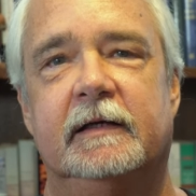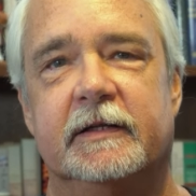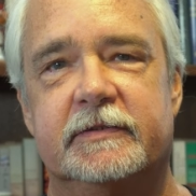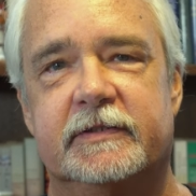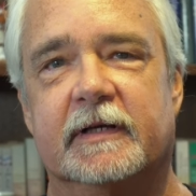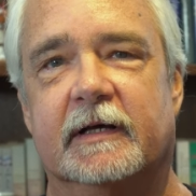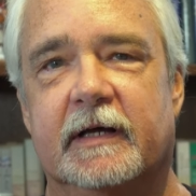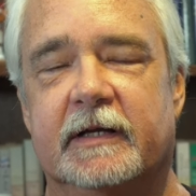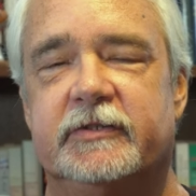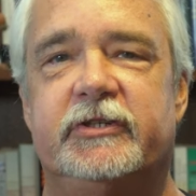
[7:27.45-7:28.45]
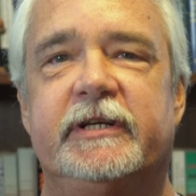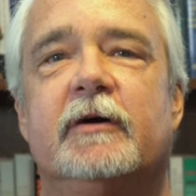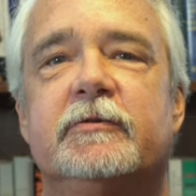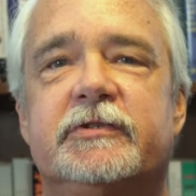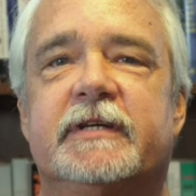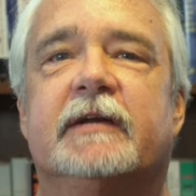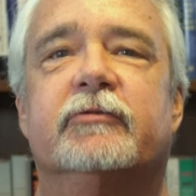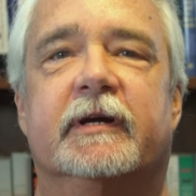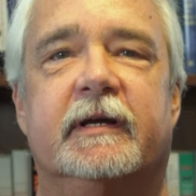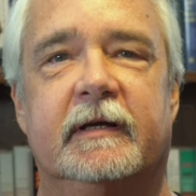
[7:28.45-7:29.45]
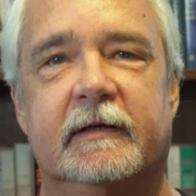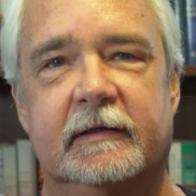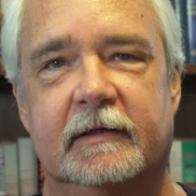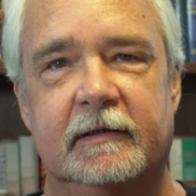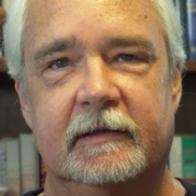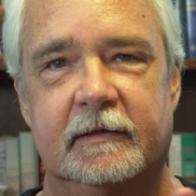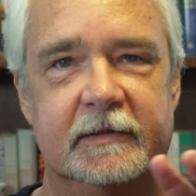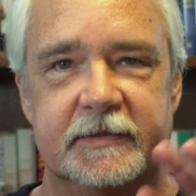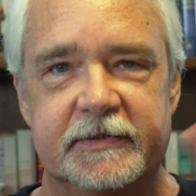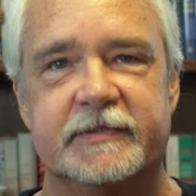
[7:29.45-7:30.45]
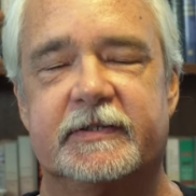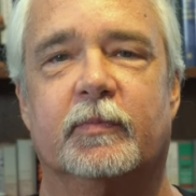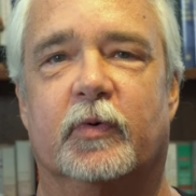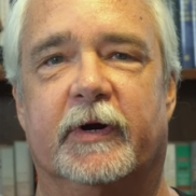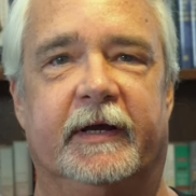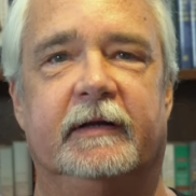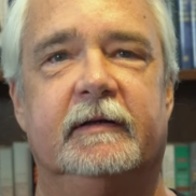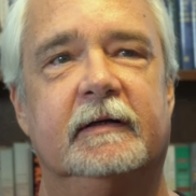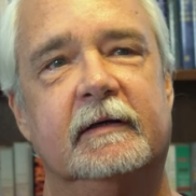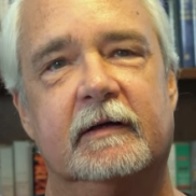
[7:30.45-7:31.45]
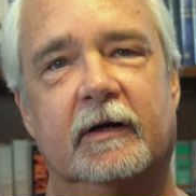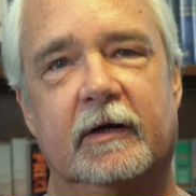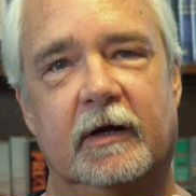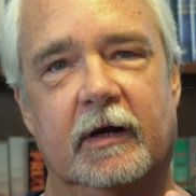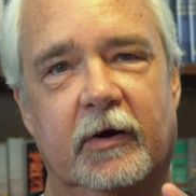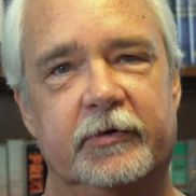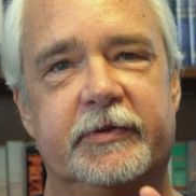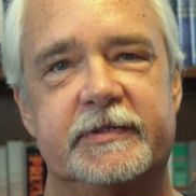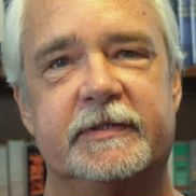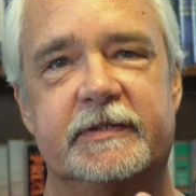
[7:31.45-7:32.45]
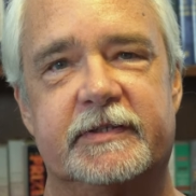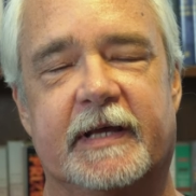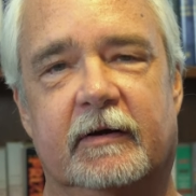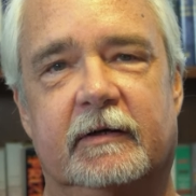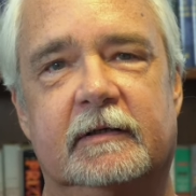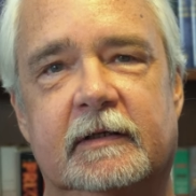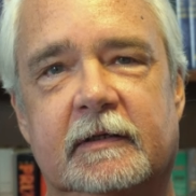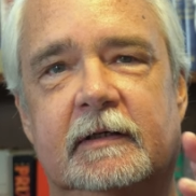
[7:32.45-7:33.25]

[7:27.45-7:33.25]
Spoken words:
It's a geocentric system we're in. Earth is at the center.